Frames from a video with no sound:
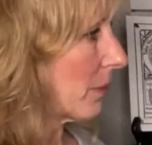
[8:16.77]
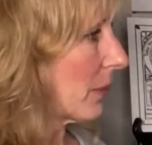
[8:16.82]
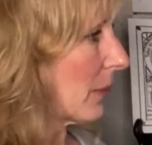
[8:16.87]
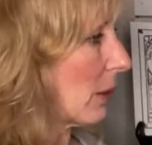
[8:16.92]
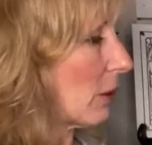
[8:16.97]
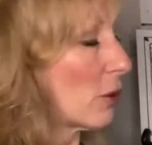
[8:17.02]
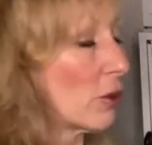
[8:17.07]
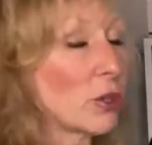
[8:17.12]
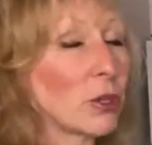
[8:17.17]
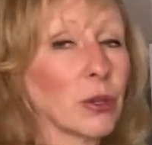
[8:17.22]

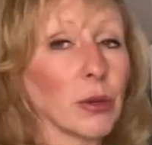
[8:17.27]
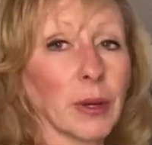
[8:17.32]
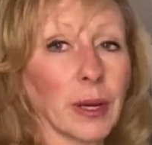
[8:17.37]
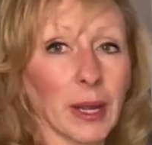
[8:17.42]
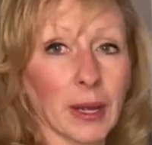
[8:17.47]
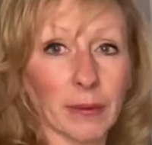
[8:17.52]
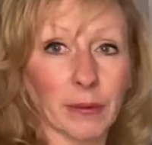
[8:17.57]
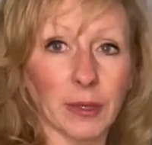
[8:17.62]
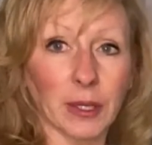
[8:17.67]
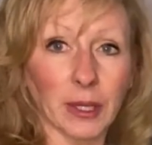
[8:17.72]
You don't
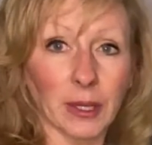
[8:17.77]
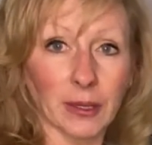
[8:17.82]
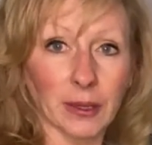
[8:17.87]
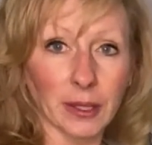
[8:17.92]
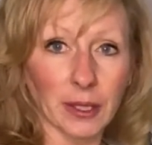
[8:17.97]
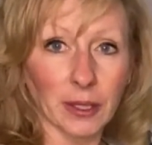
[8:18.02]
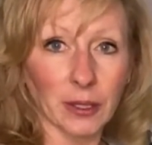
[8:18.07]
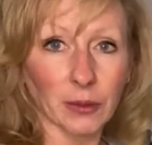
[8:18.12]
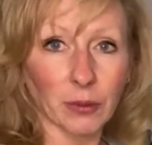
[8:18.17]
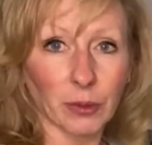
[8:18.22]
have to get
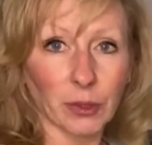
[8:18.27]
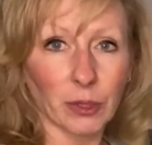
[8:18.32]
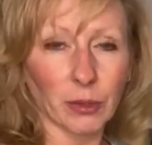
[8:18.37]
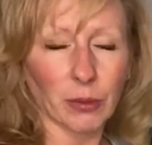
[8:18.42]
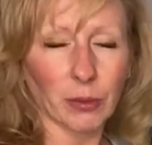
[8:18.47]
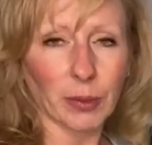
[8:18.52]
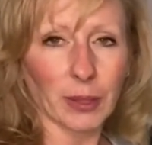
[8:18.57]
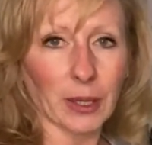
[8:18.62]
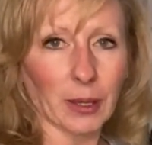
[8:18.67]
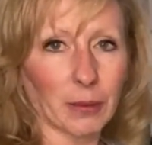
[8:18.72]
these when
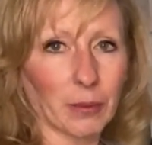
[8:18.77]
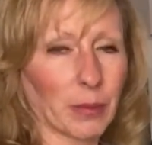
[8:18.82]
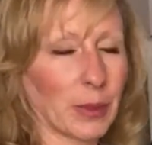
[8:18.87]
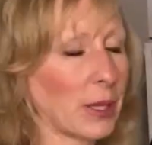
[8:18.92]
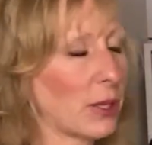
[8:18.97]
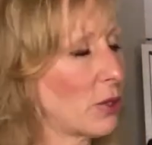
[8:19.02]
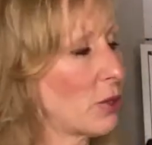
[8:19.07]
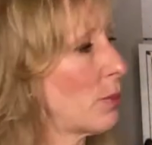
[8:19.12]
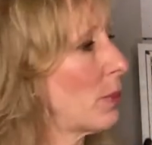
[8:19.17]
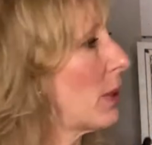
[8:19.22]
you become
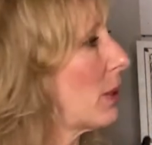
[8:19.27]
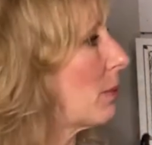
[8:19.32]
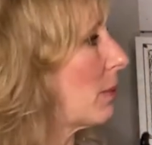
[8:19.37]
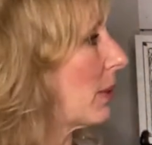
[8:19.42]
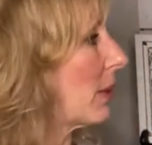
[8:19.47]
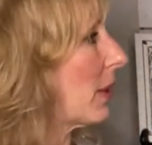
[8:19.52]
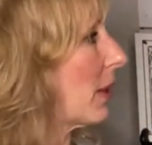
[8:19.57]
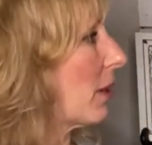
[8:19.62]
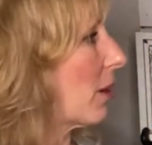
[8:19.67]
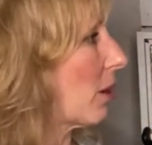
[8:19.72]
PHP,
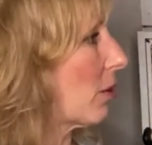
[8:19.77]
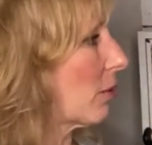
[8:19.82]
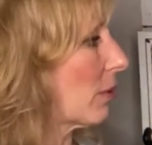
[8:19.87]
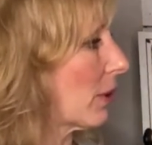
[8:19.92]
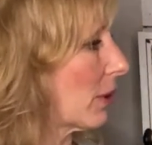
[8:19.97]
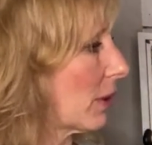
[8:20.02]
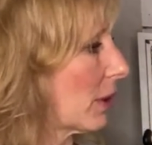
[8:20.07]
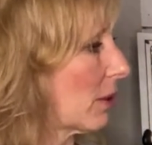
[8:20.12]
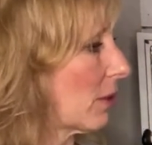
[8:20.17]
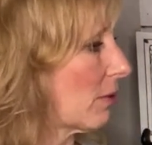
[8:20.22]
but they are
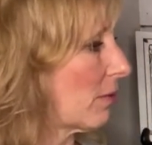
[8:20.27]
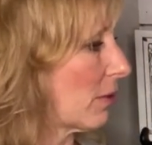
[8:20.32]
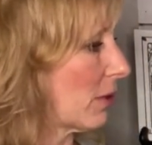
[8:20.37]
really good